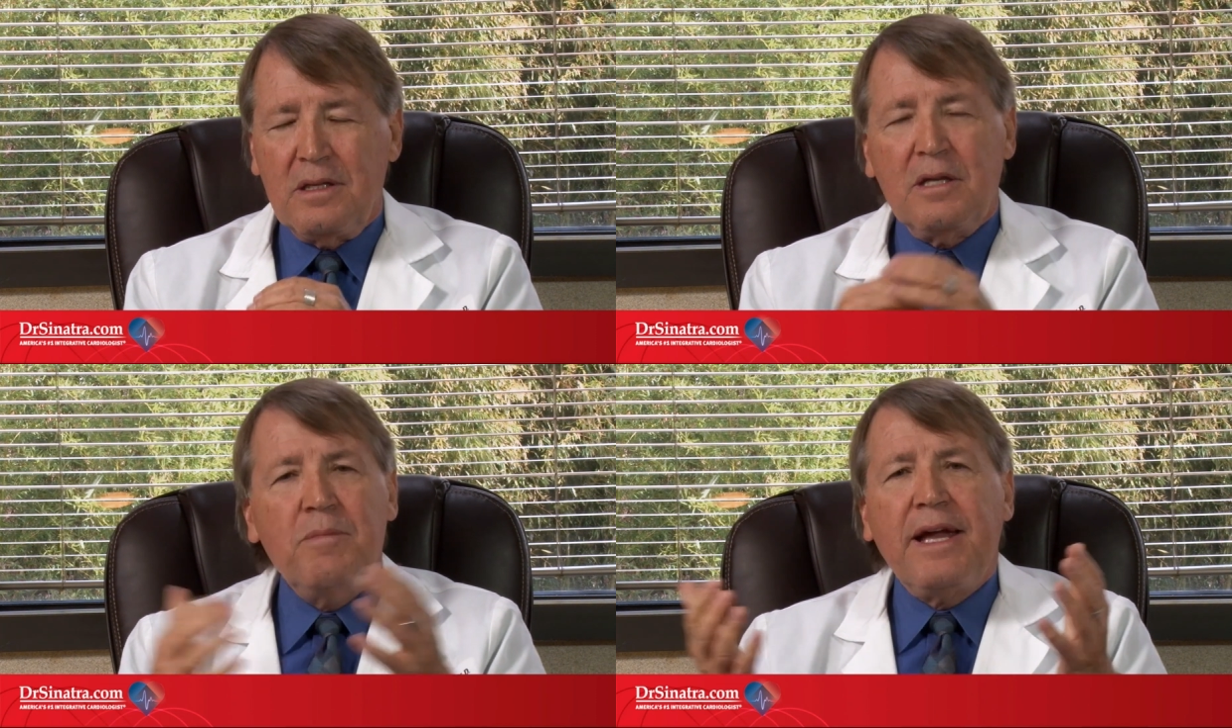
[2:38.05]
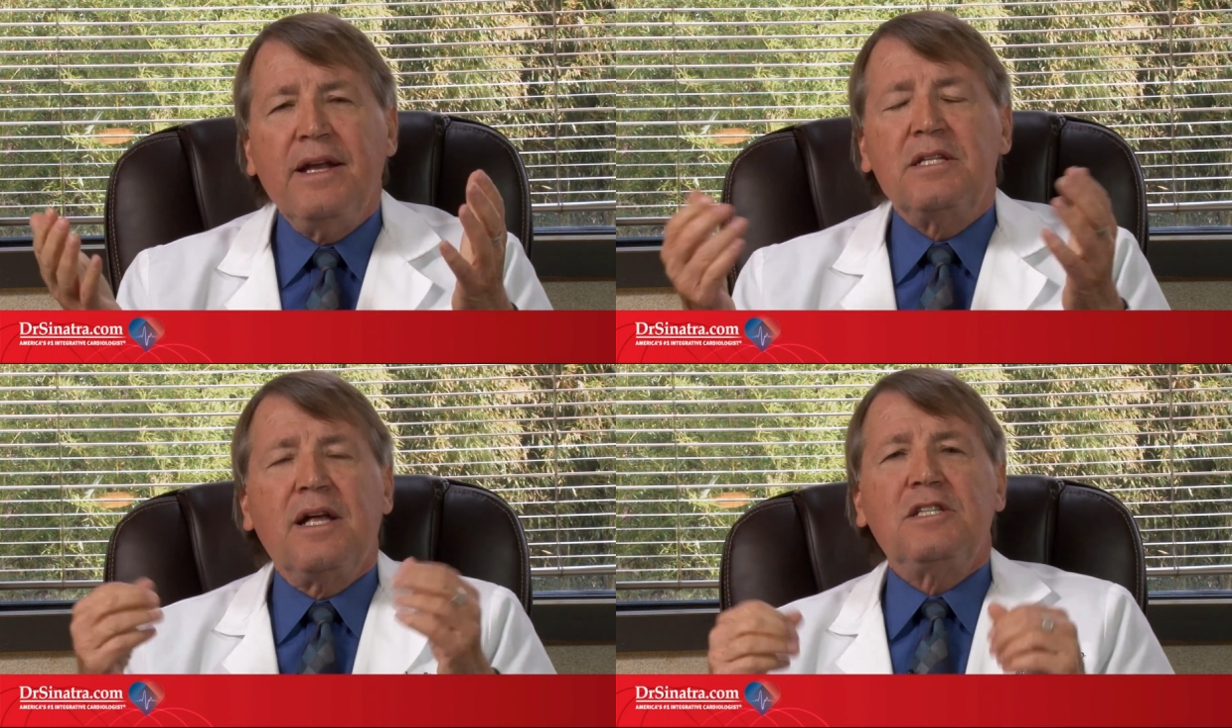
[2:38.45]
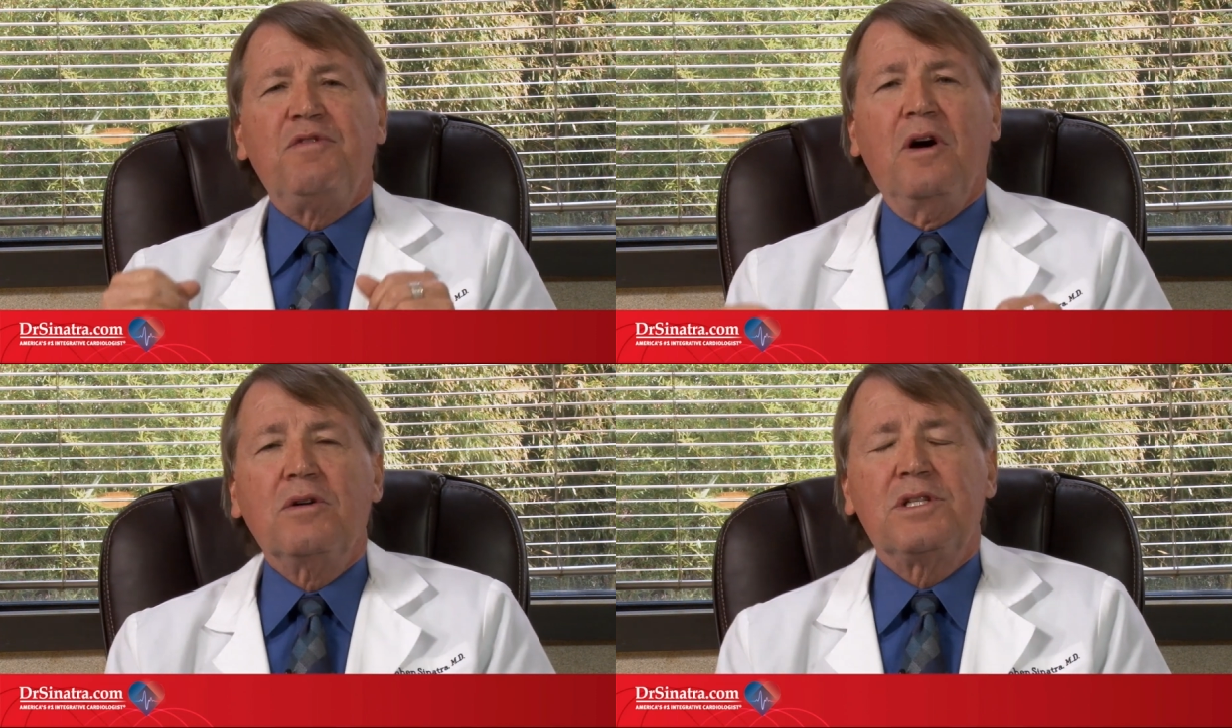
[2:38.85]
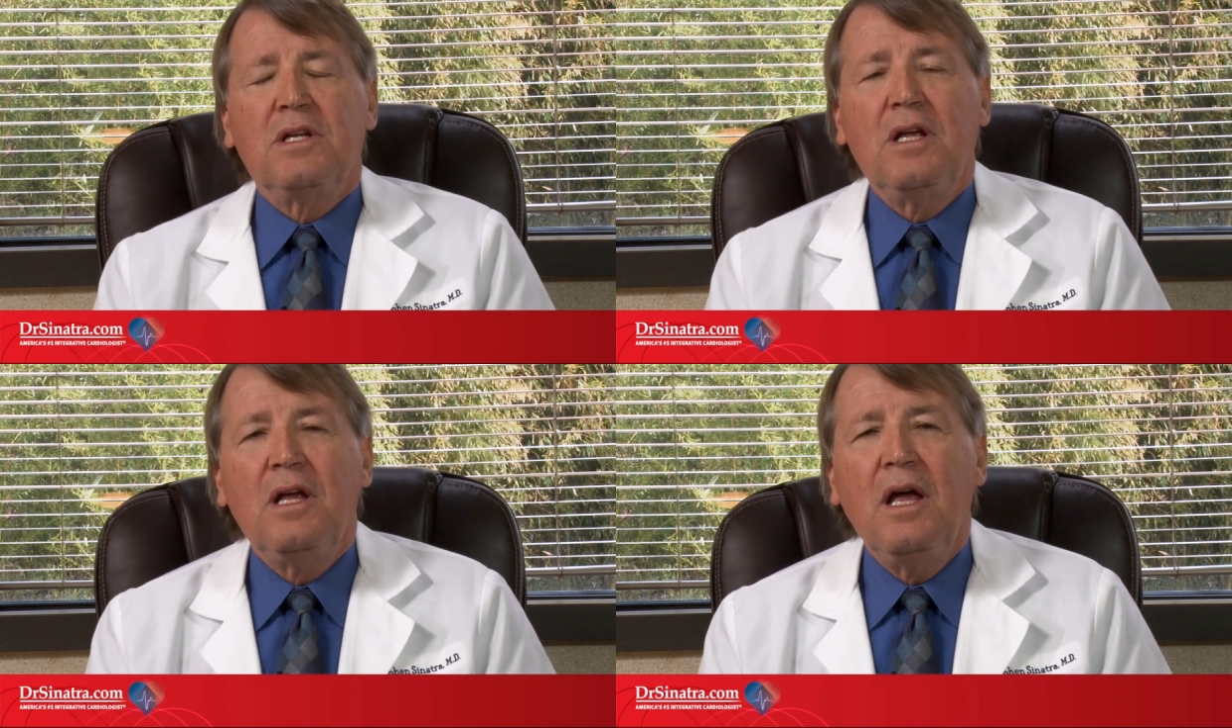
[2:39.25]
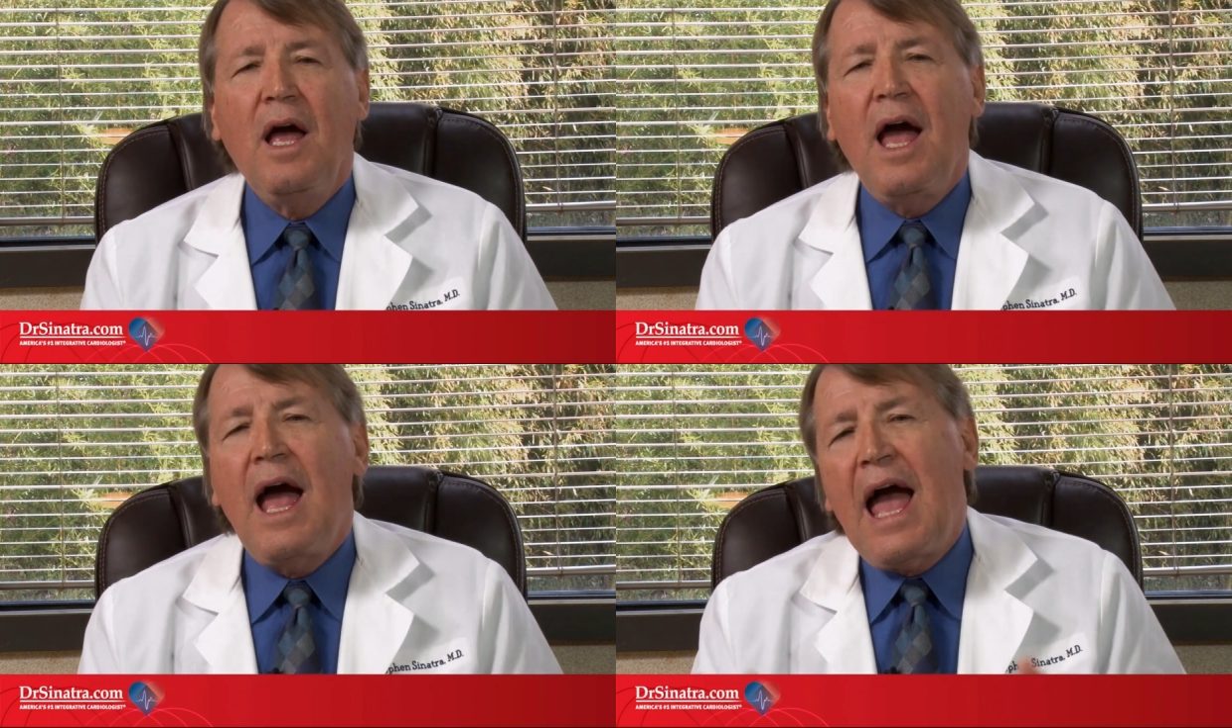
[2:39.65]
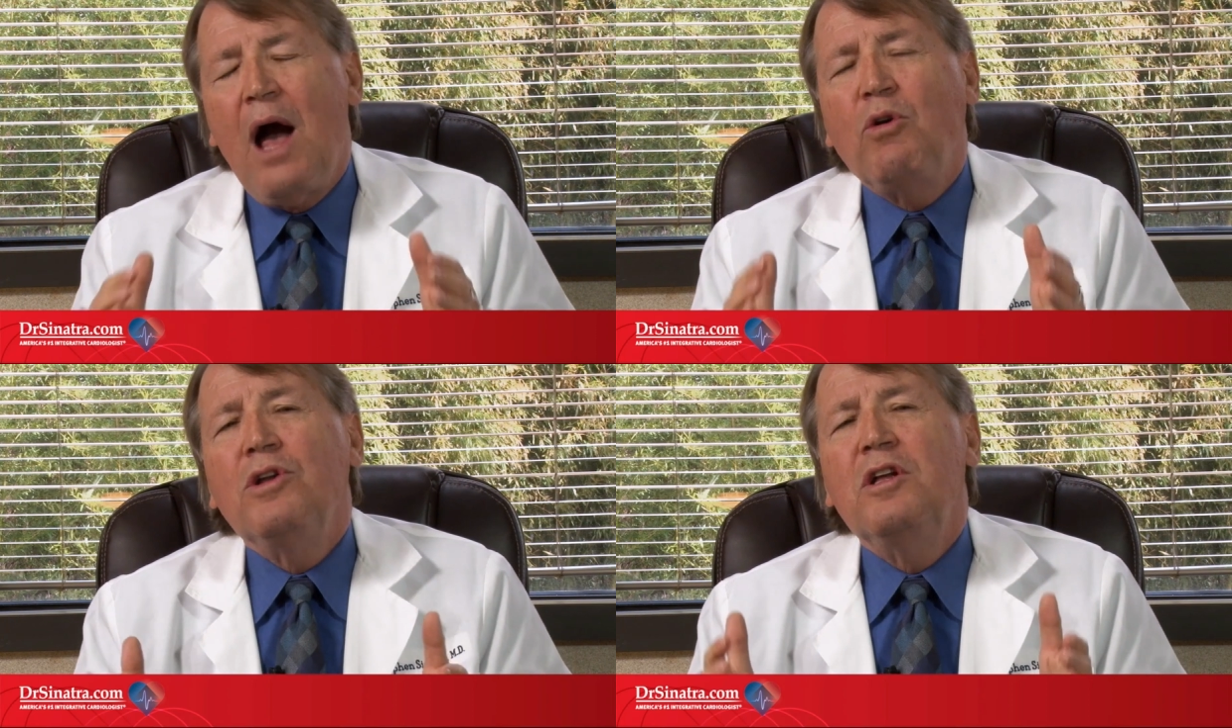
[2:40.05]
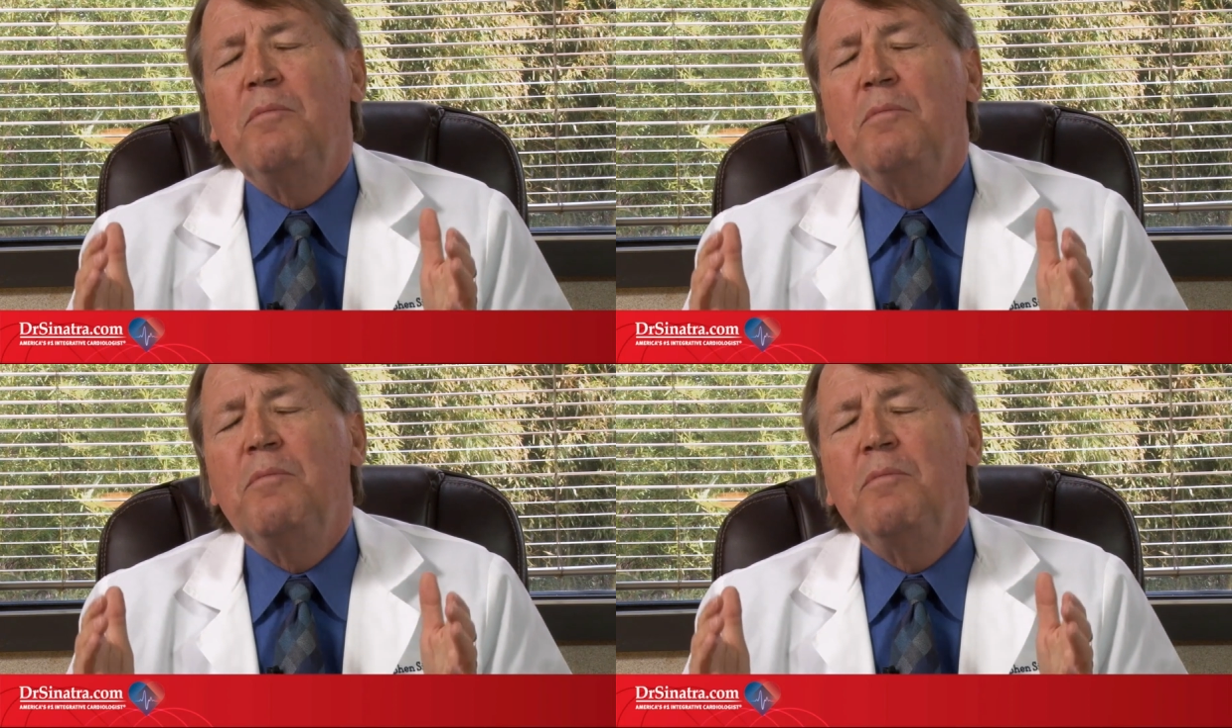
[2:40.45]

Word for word: Didn't make any sense, folks. How could the